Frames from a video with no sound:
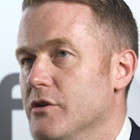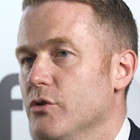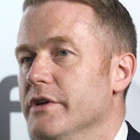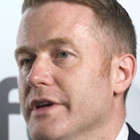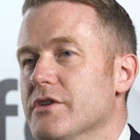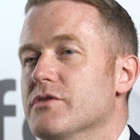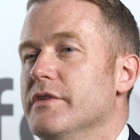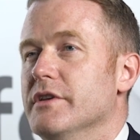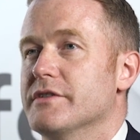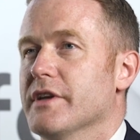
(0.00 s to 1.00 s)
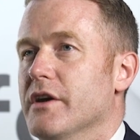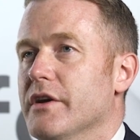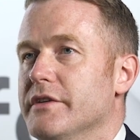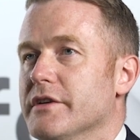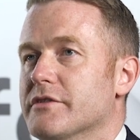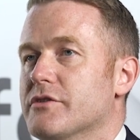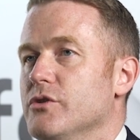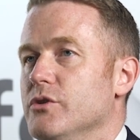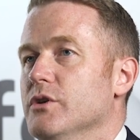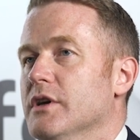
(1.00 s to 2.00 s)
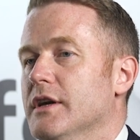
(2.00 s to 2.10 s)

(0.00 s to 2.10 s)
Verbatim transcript: including intravenous diuretics, to